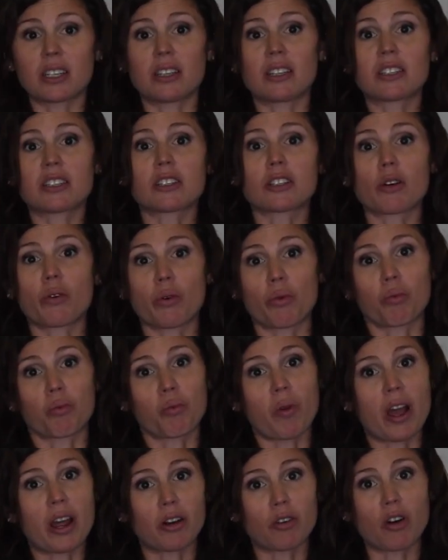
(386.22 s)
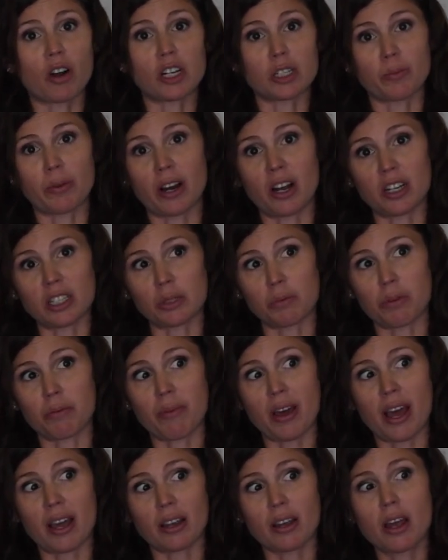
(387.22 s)
see, this is going right across my
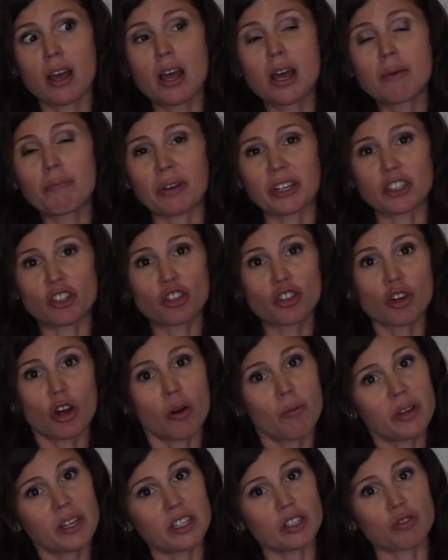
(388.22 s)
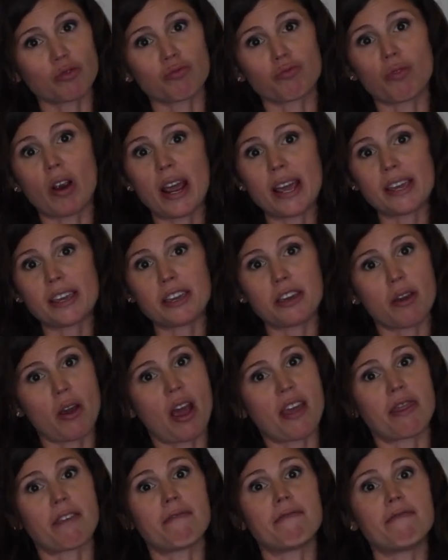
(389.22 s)
ostomy bag. My stoma is right
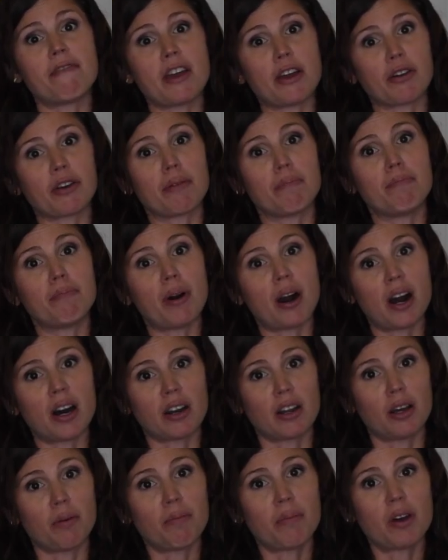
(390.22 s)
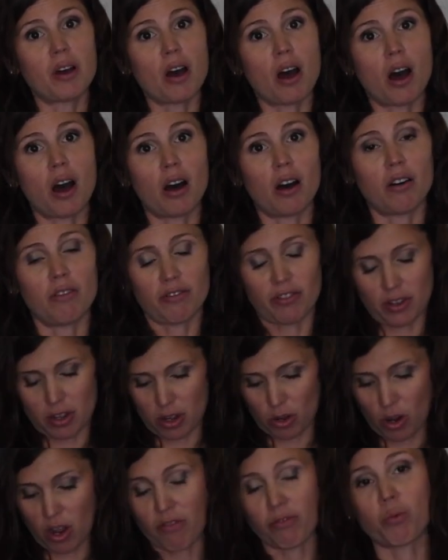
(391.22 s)
here at the very bottom
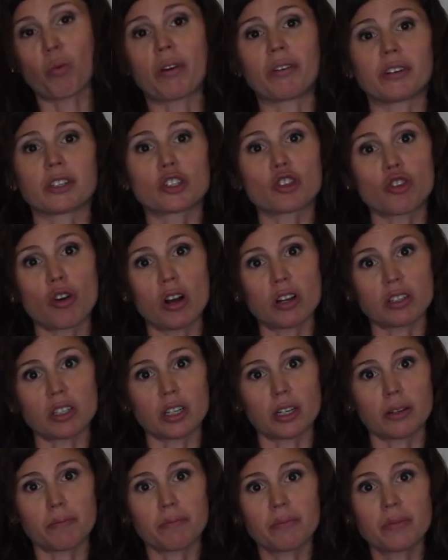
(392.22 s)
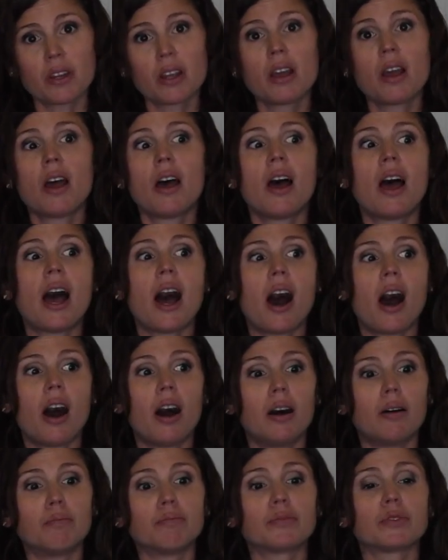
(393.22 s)
of where it's crossing.
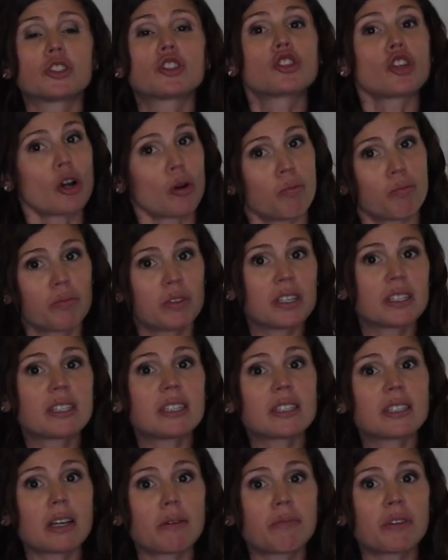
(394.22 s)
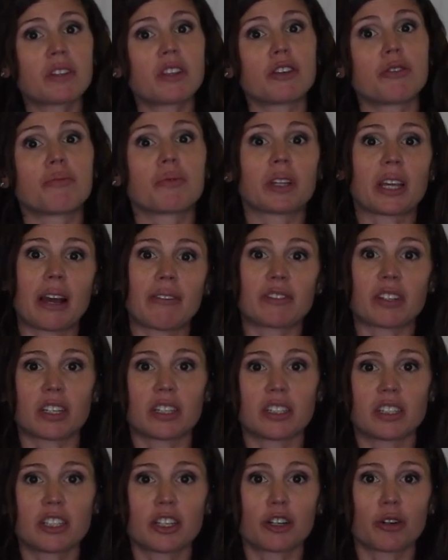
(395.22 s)
So this is something that you really have to
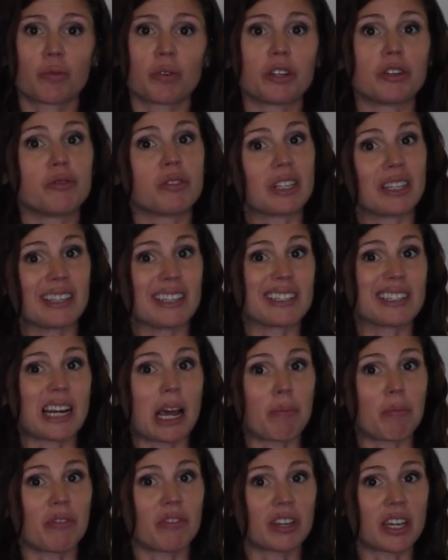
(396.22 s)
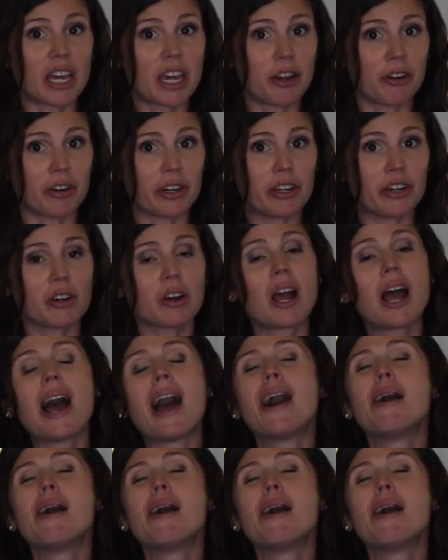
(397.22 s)
consider when using this type of a carrier.